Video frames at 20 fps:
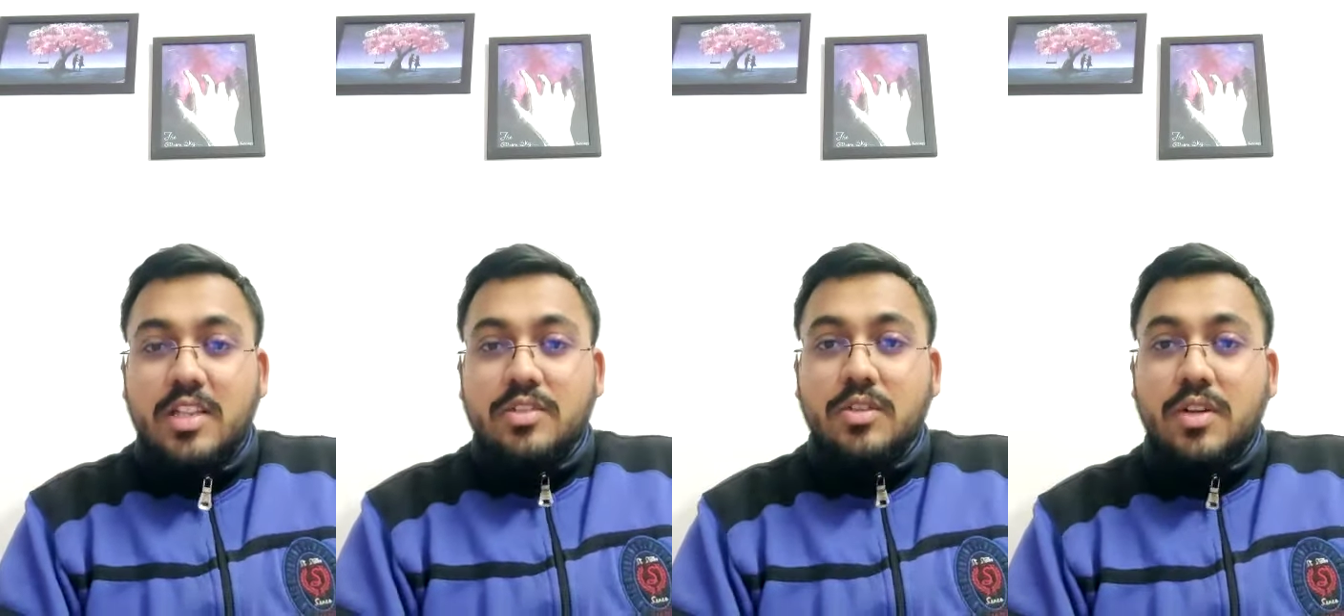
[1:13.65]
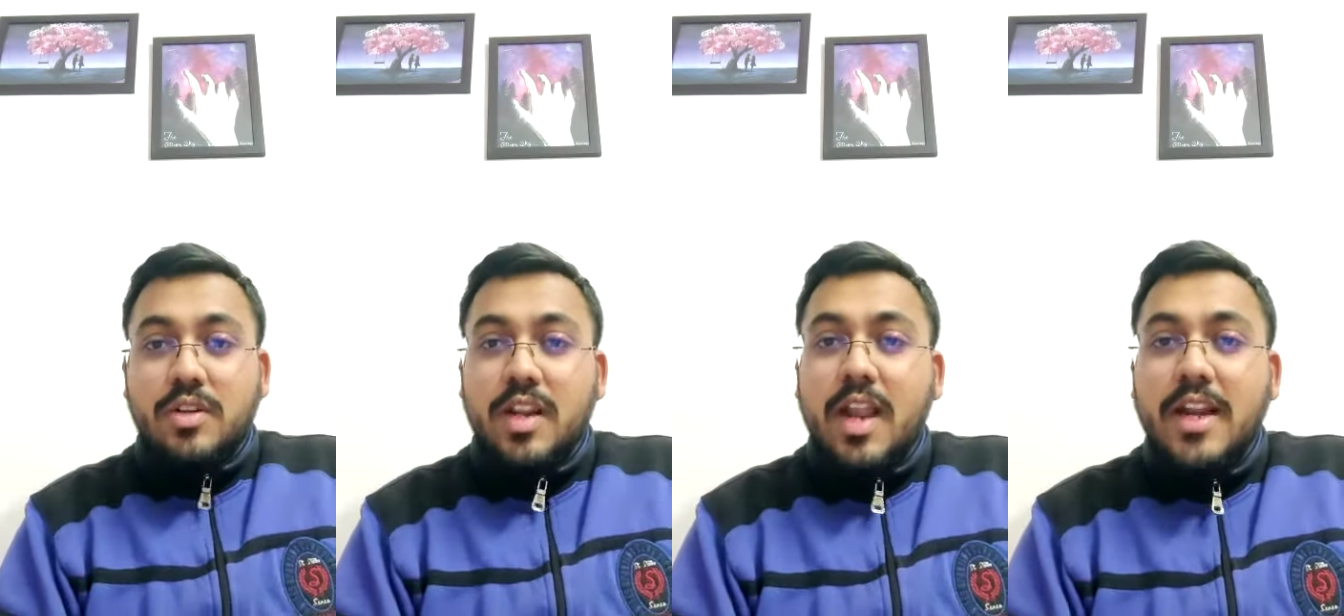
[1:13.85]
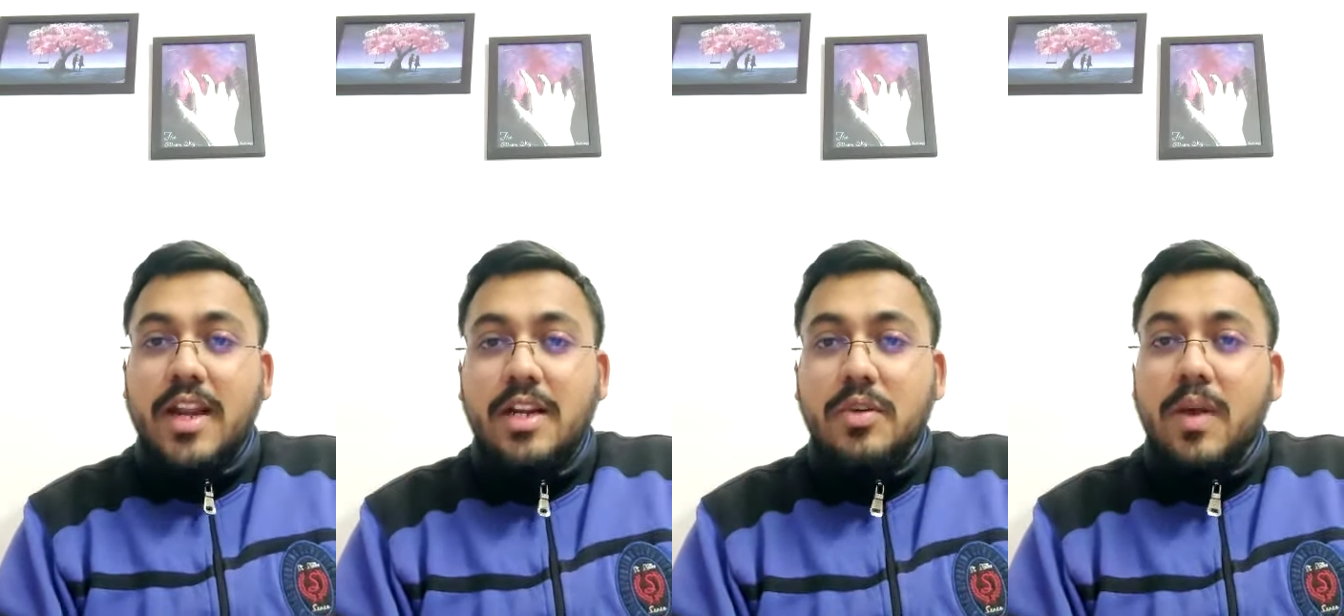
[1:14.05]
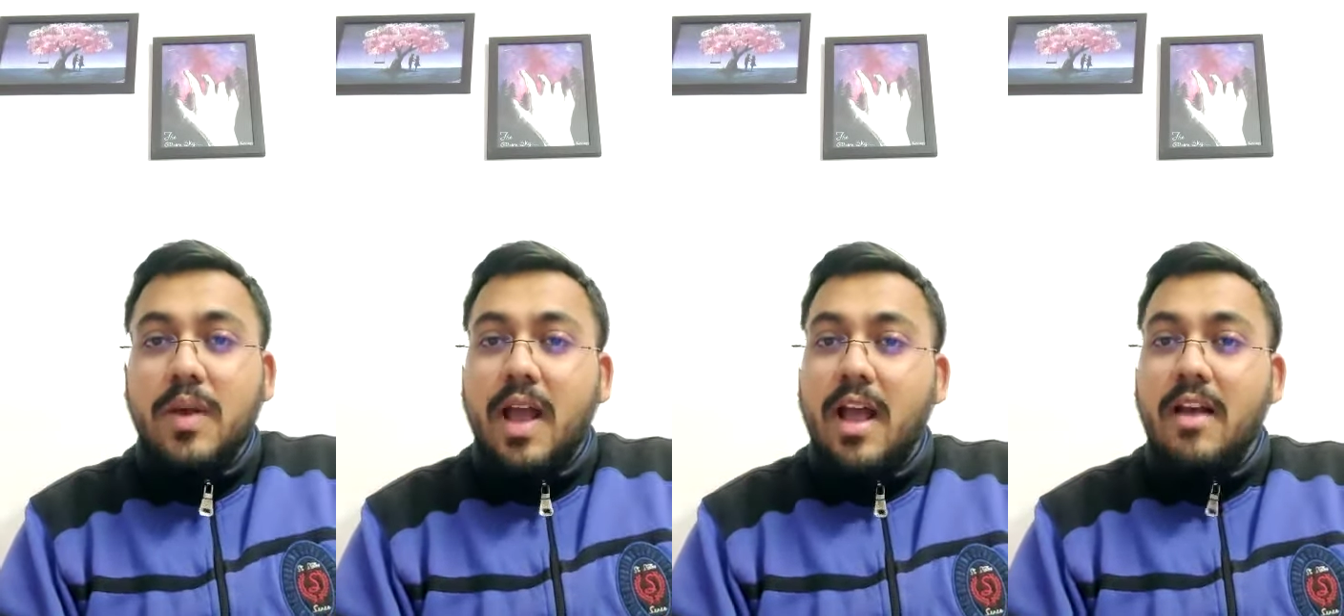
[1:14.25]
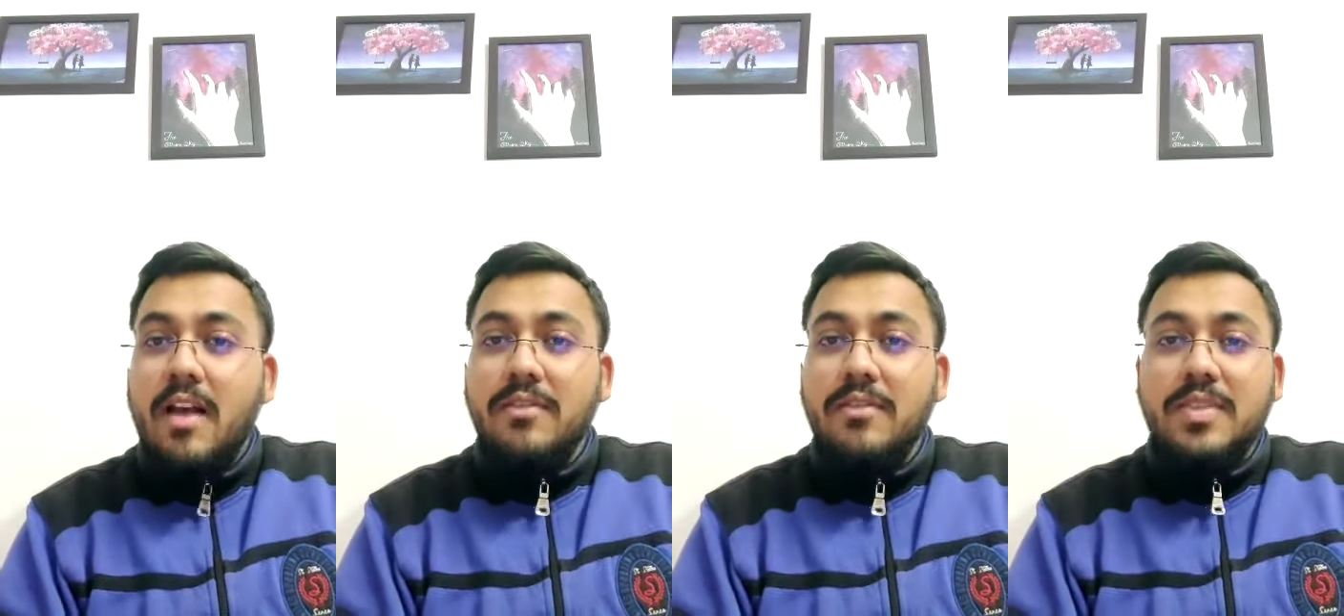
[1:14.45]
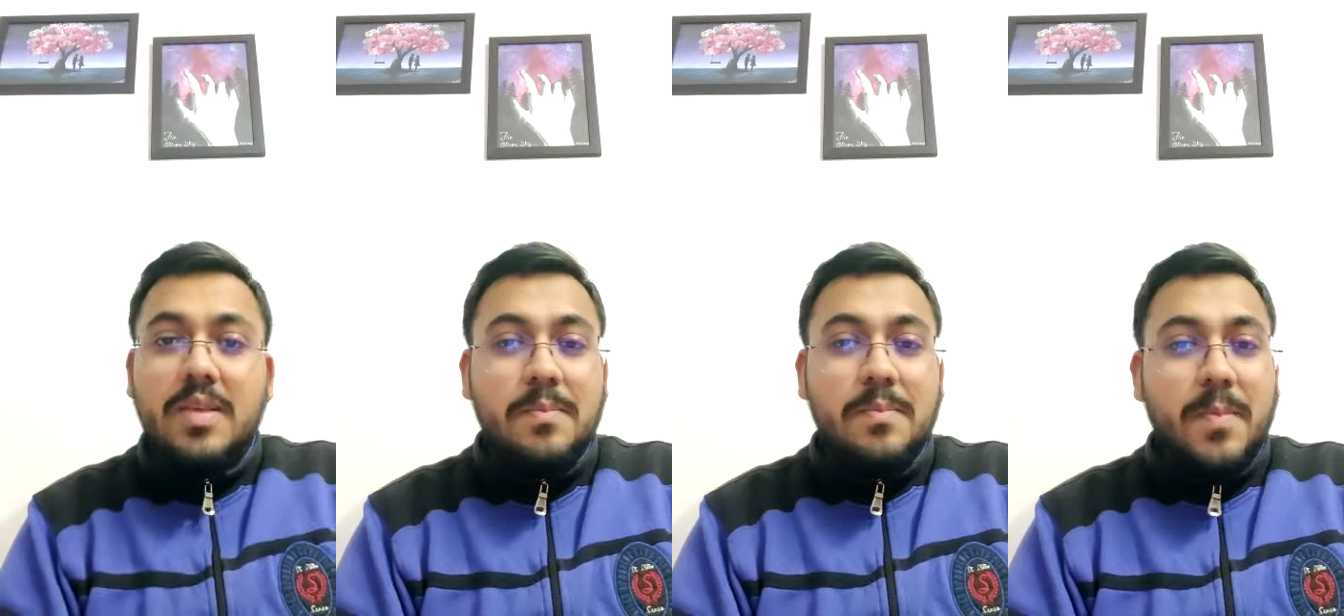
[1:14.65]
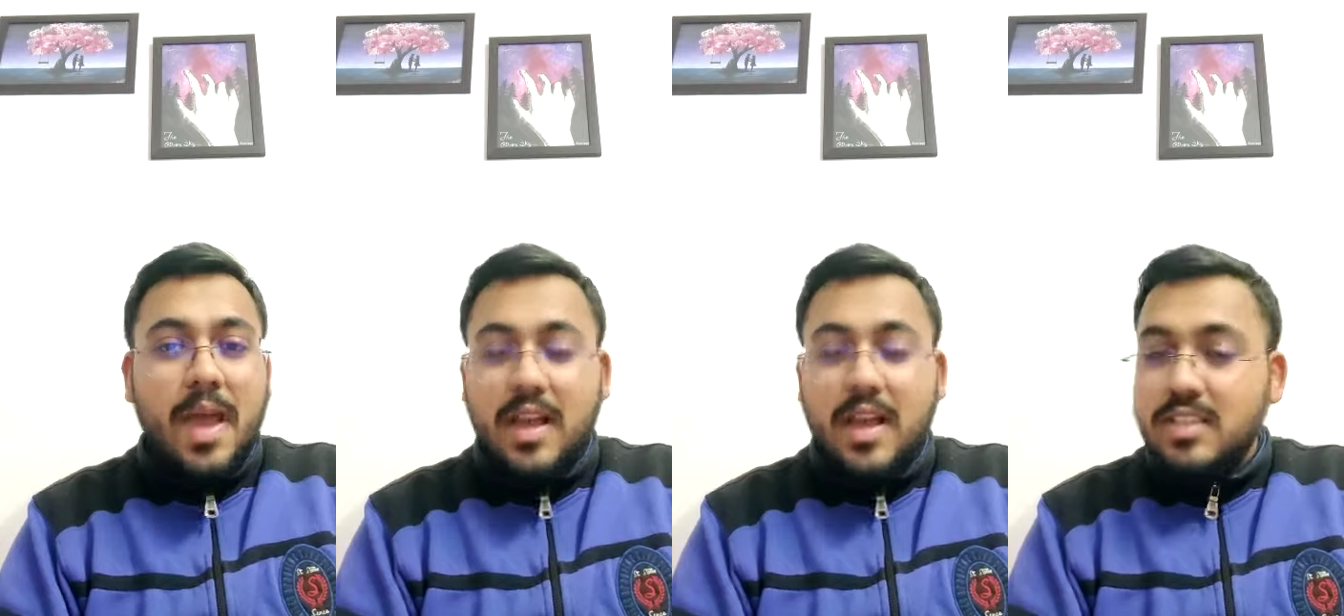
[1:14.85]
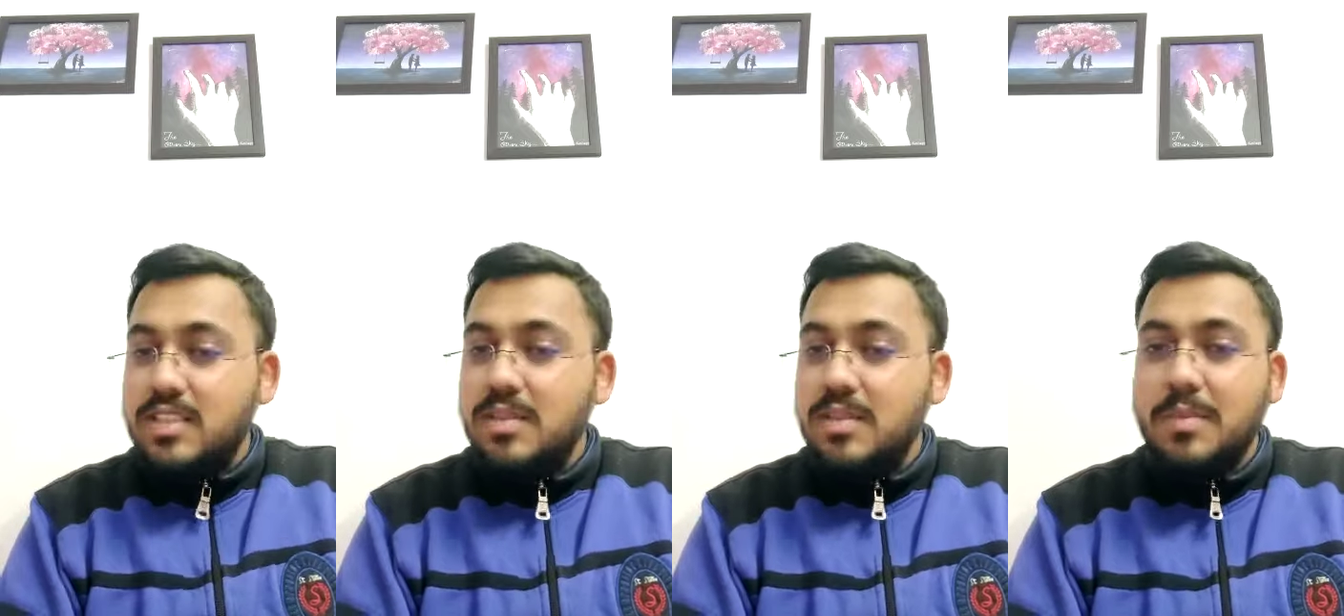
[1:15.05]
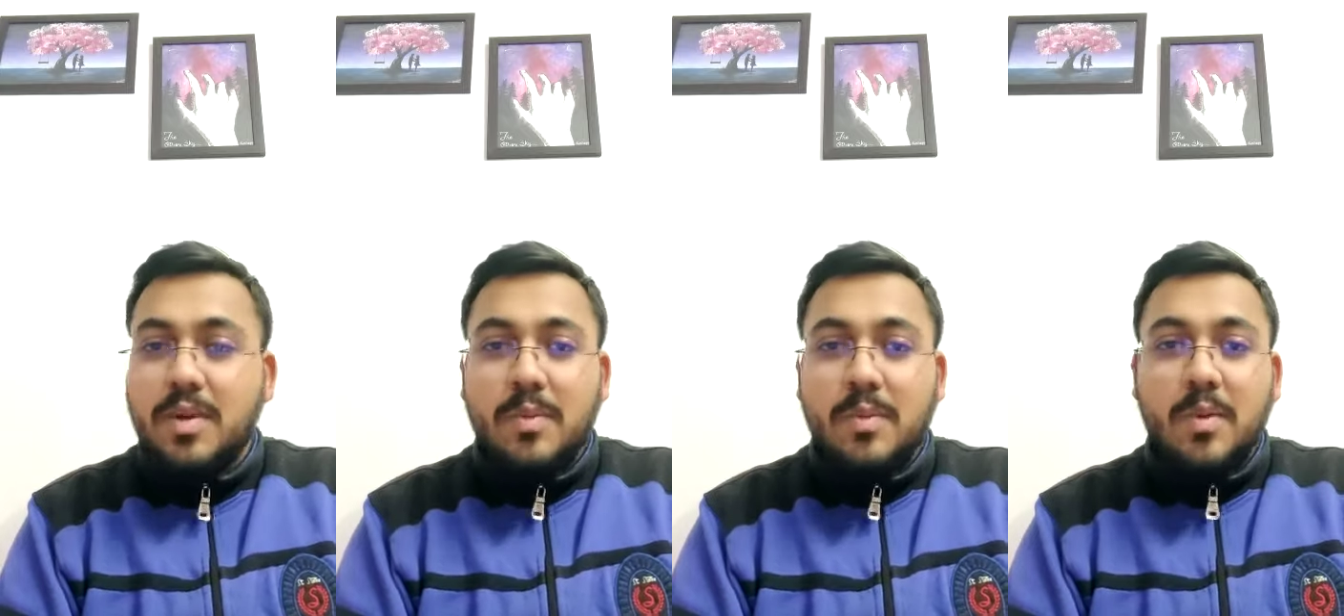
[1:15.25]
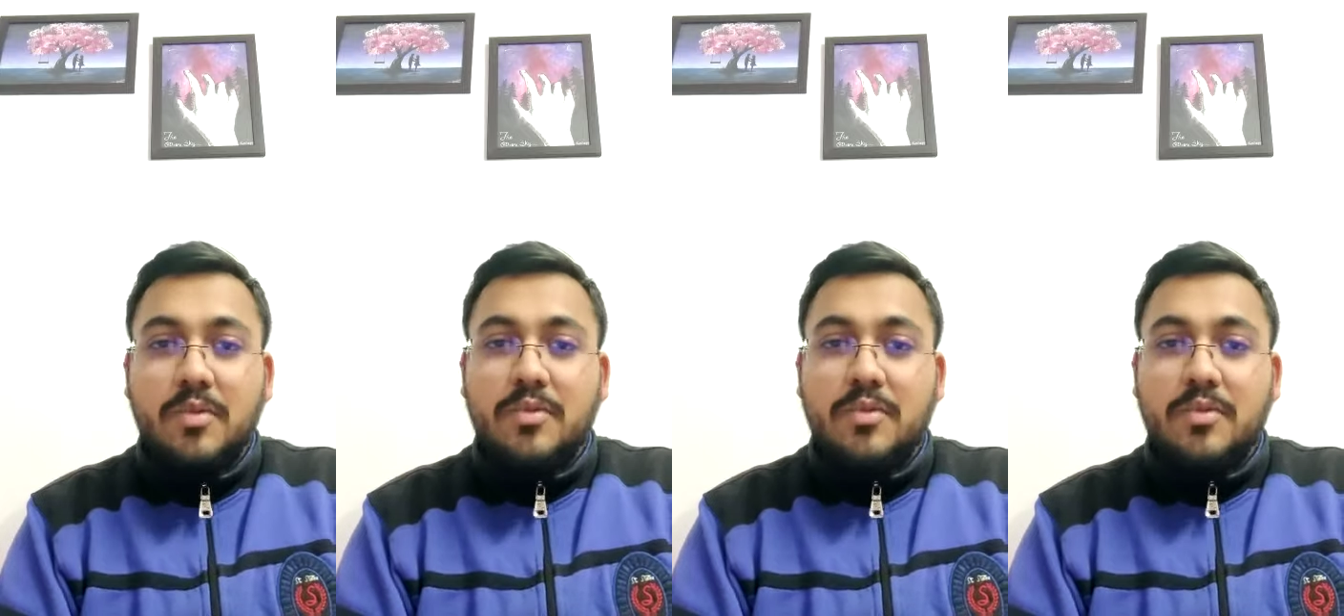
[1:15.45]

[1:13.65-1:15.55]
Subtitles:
So try to have the maximum